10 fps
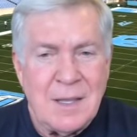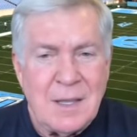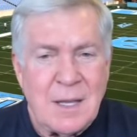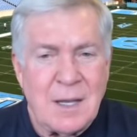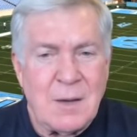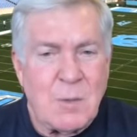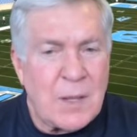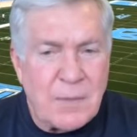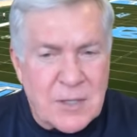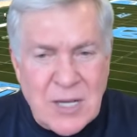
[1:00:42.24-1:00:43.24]
uh,
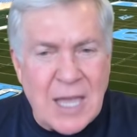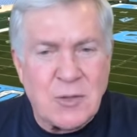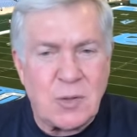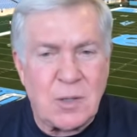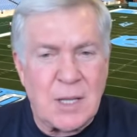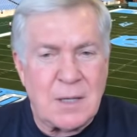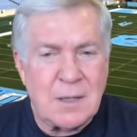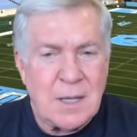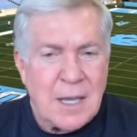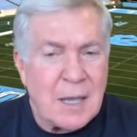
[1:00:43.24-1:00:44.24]
what the schedule
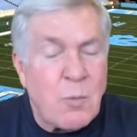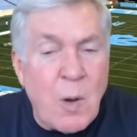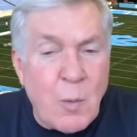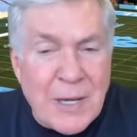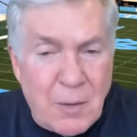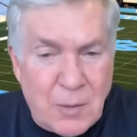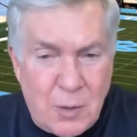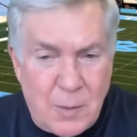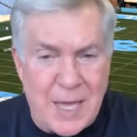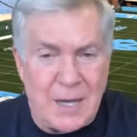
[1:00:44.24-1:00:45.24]
and and what we don't
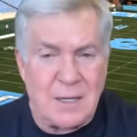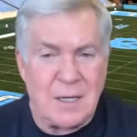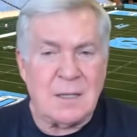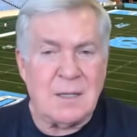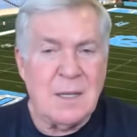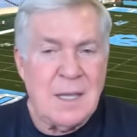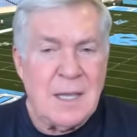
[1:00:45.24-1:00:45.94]
know about it and